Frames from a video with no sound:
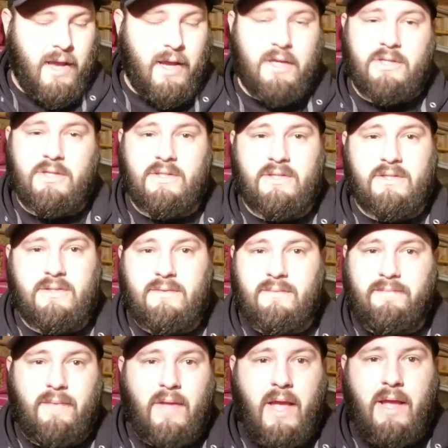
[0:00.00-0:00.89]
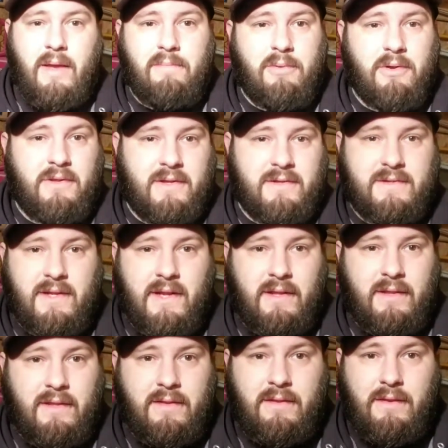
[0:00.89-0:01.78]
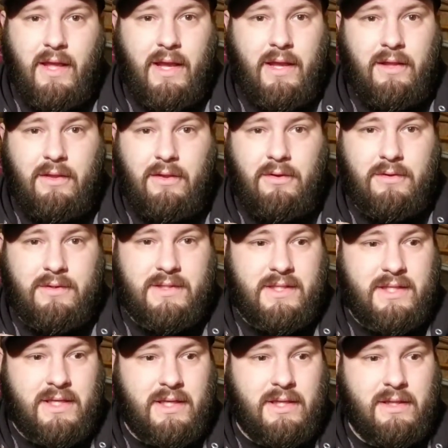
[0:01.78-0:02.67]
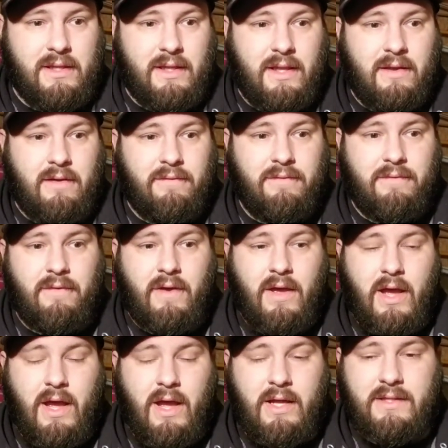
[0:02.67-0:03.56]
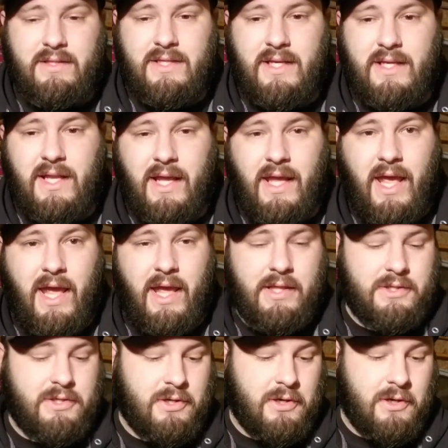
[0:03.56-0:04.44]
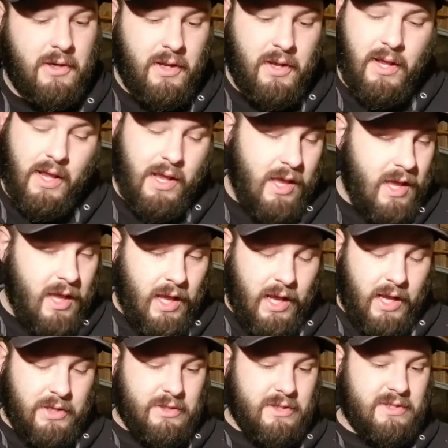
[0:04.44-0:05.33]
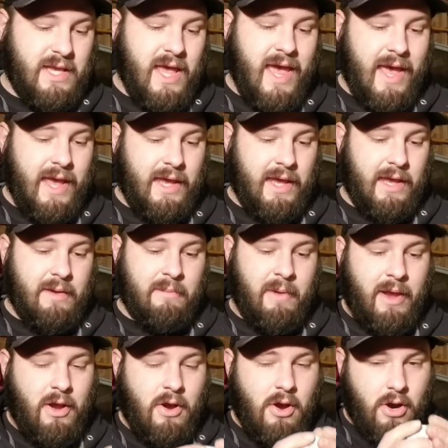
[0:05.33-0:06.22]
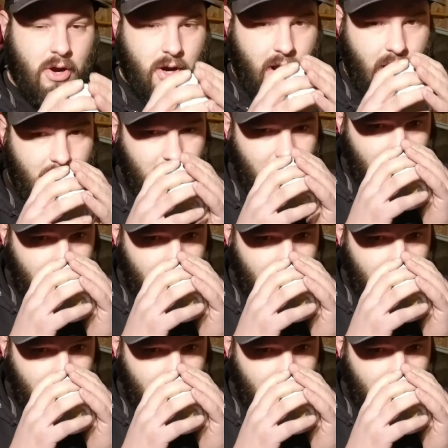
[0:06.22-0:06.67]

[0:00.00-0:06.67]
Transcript: I could put this in a little tea leaf tea decanter and just hang it in my car. I